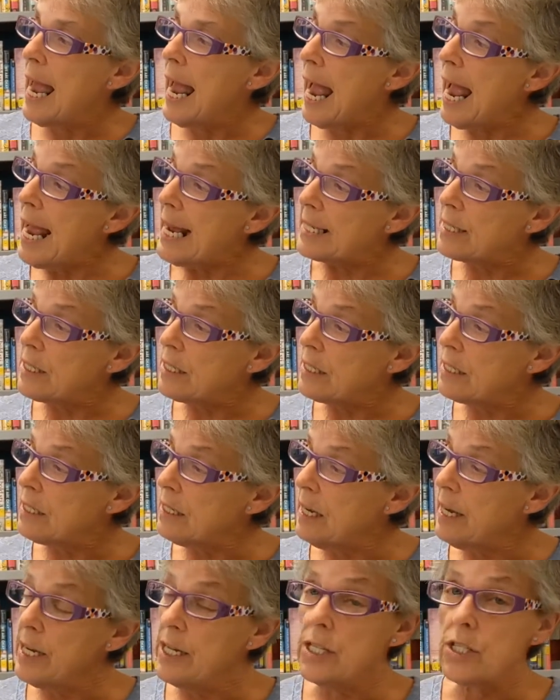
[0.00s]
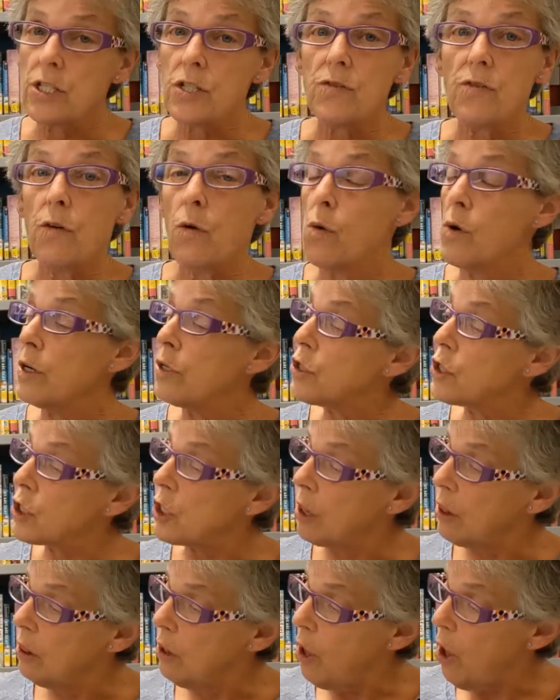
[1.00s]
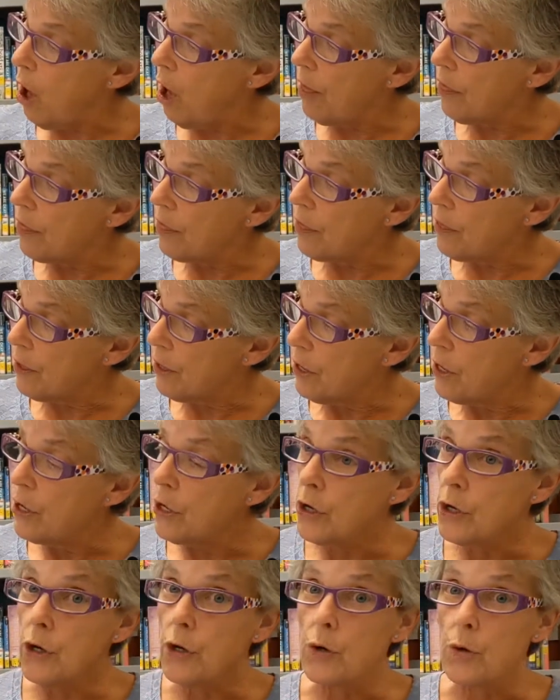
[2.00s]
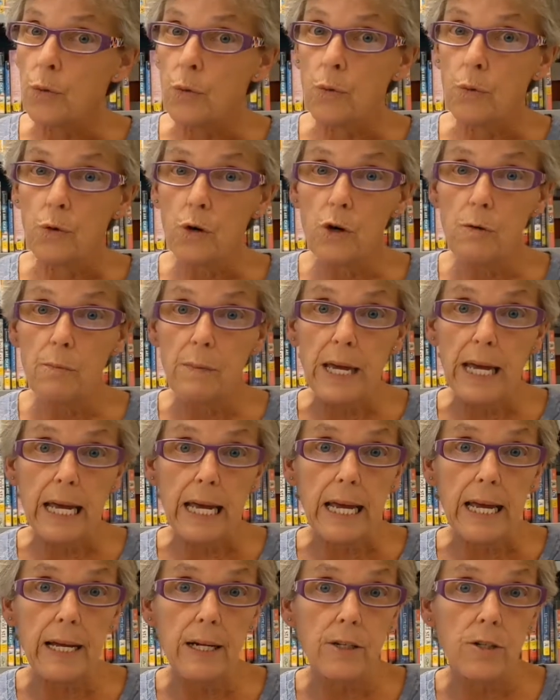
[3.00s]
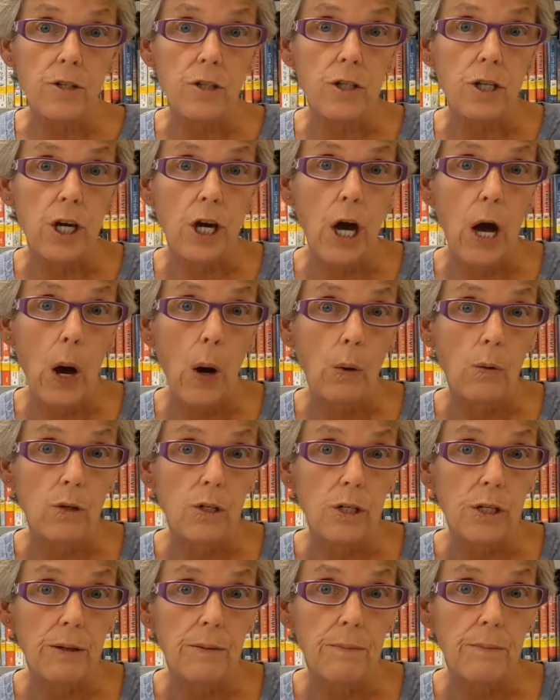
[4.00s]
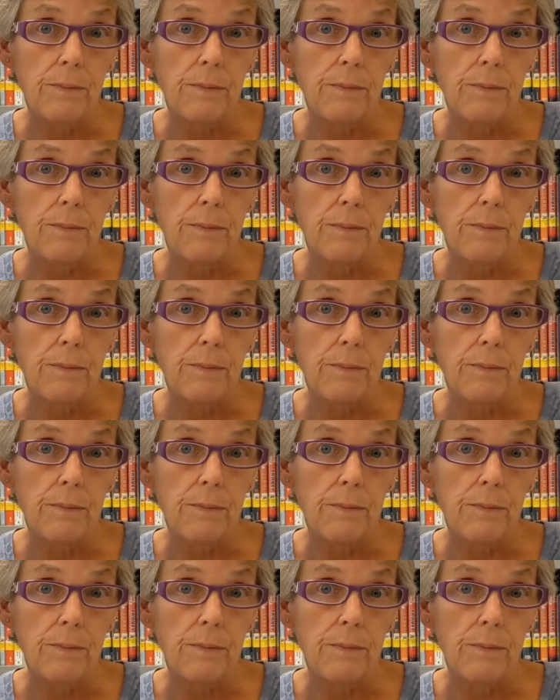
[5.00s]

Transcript: S is for sloth, grooming its coat.